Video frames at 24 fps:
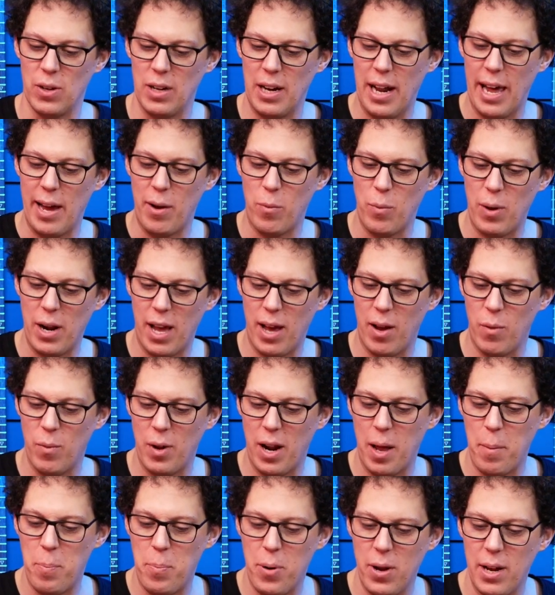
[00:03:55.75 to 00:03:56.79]
Like when
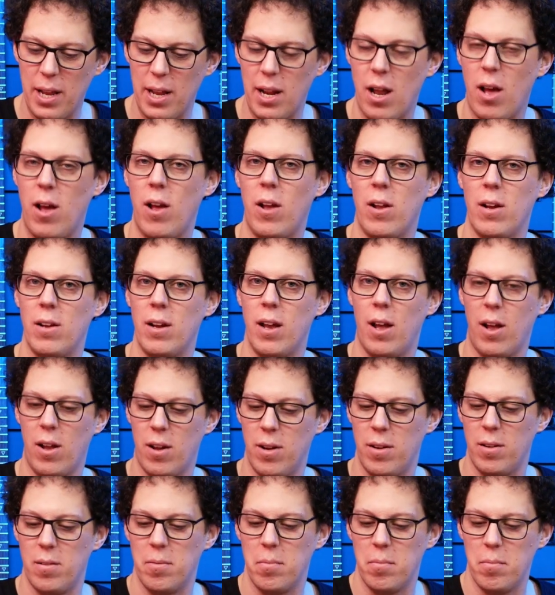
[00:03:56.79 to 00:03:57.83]
I put it
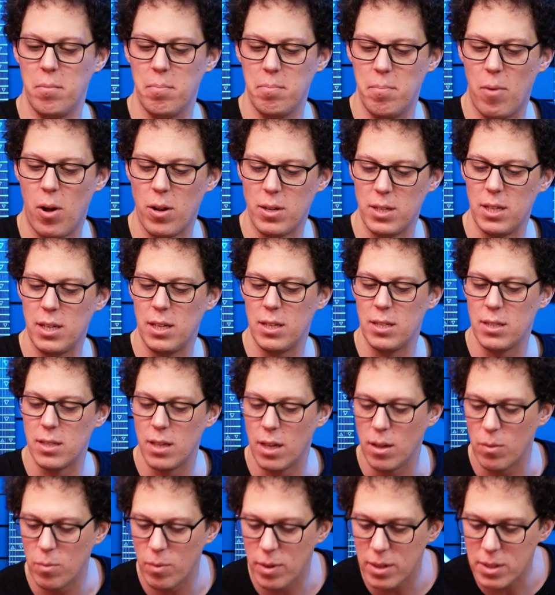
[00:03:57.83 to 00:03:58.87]
on modern, and
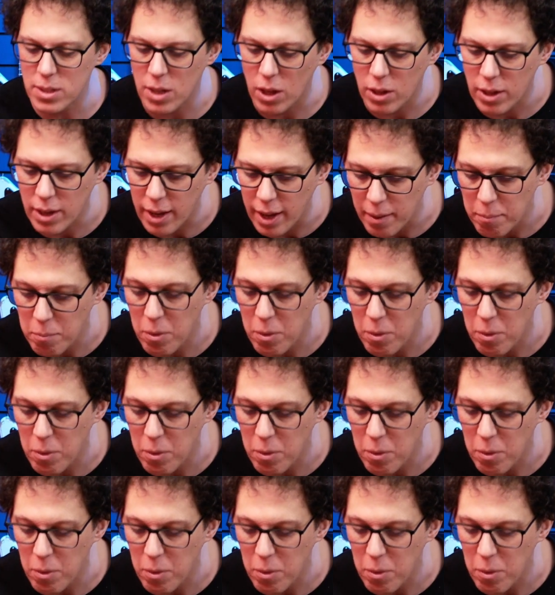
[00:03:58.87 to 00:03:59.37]
what is it on there?